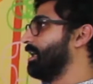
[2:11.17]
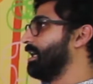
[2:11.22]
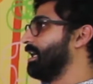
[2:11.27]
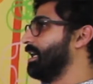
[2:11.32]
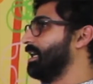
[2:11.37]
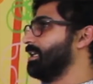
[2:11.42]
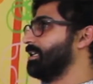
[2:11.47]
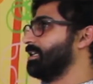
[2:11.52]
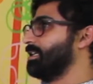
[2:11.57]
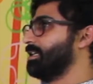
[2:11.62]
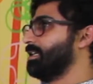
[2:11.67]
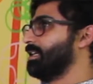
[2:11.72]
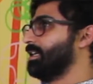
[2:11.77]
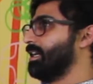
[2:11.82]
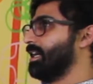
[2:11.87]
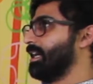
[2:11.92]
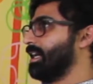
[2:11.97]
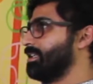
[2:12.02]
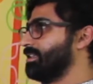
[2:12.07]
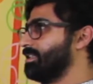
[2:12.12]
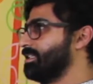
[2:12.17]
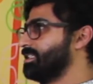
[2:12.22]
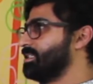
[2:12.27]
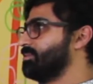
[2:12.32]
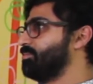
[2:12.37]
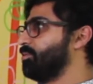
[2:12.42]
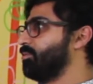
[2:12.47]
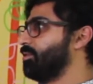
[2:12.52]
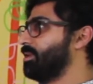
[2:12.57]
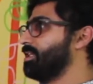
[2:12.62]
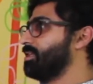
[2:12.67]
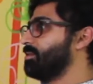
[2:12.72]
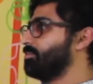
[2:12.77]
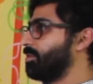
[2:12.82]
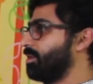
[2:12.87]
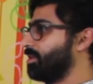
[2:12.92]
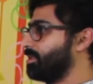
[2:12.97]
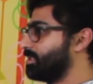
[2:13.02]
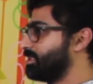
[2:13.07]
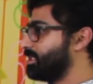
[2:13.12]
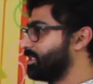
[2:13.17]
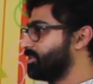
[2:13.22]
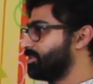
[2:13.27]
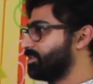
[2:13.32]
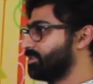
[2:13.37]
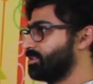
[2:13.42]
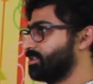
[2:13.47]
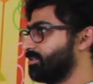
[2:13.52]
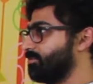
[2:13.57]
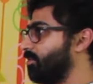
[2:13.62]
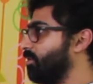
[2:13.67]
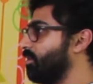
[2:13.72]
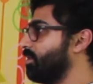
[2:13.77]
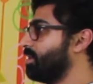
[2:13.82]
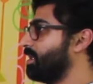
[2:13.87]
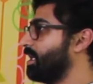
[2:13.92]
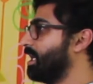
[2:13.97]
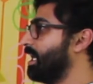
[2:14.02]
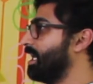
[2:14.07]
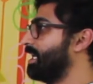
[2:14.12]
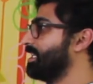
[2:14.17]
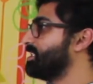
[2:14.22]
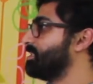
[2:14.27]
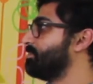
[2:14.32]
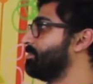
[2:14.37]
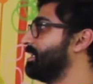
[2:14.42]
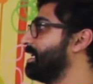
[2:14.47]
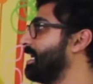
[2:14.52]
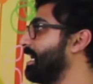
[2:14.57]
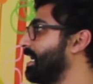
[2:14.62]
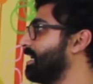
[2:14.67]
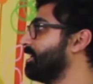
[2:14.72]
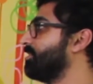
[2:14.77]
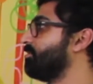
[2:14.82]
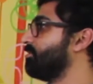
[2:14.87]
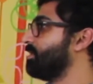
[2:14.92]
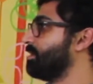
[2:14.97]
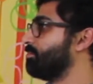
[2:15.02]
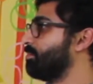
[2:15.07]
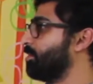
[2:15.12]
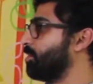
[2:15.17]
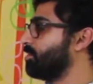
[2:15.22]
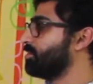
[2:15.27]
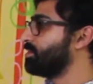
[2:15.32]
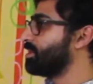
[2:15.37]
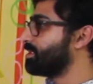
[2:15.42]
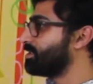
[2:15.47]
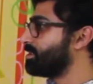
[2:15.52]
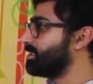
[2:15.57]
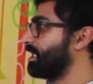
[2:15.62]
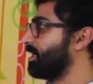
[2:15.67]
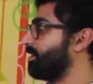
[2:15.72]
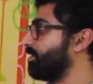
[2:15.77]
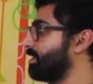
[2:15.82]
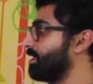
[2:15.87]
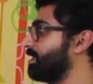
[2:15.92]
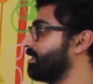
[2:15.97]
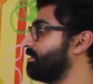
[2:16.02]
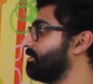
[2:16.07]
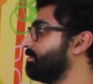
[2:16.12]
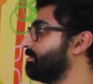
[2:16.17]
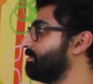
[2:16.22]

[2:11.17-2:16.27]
And at this point, politicians of all kinds began to impose austerity.